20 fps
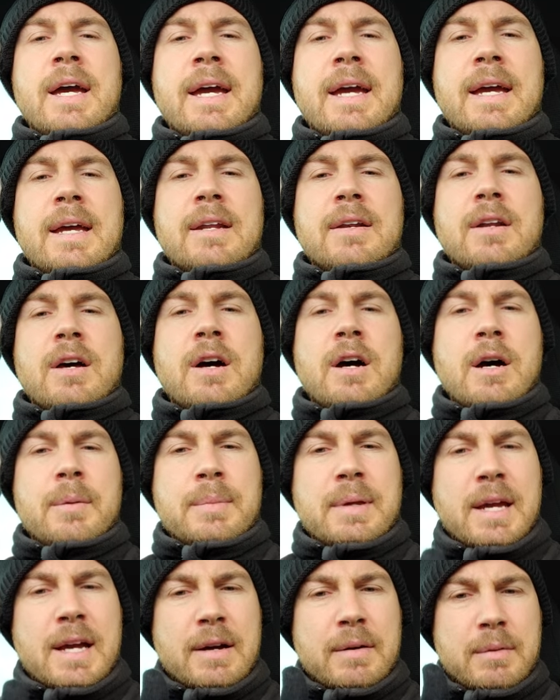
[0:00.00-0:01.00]
And
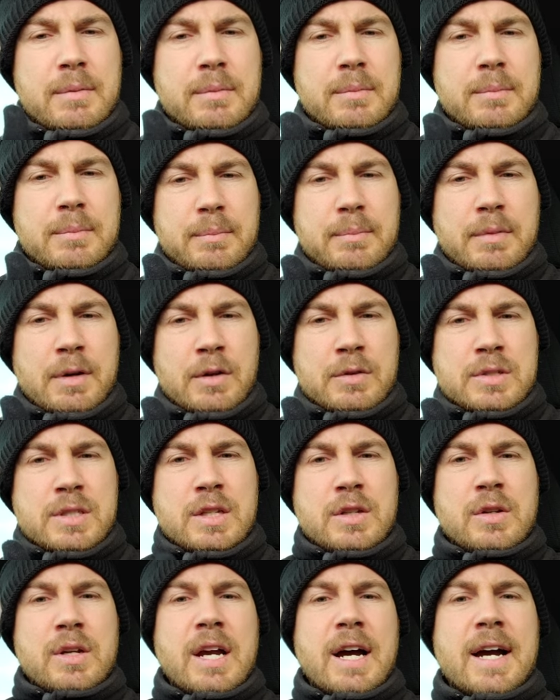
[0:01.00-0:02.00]
um, yeah, I'll
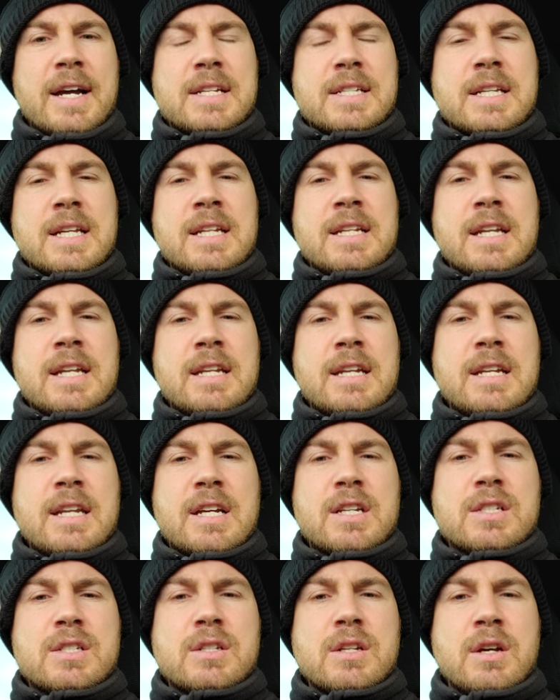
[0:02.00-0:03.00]
see you guys in, in the
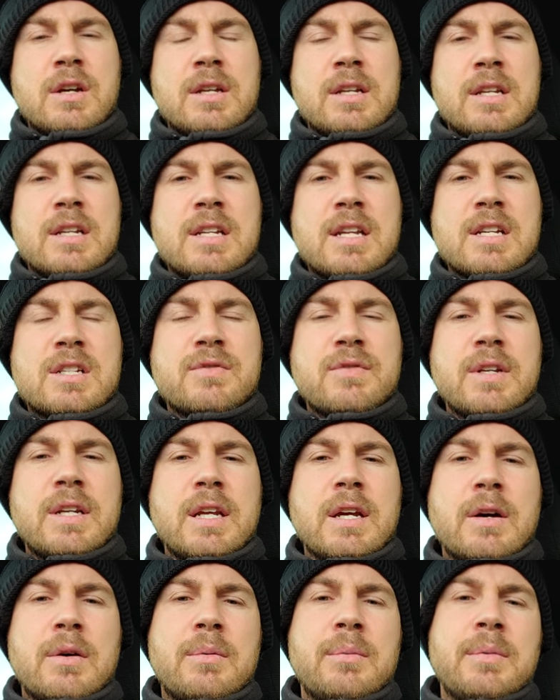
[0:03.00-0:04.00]
next uh, in the next
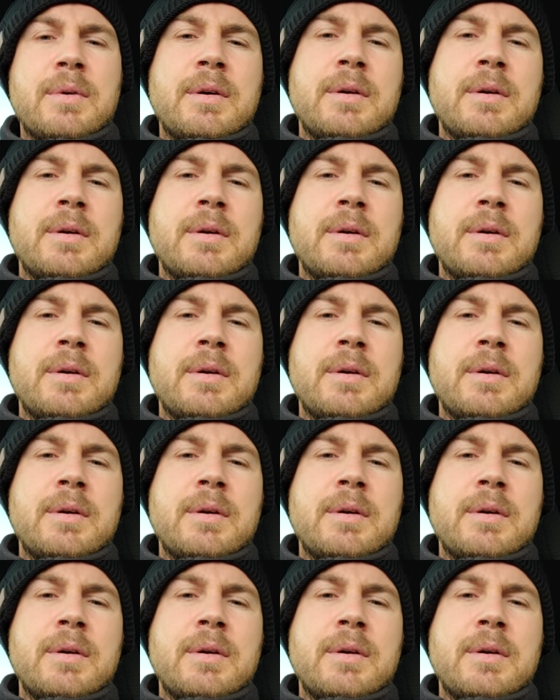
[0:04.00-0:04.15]
video.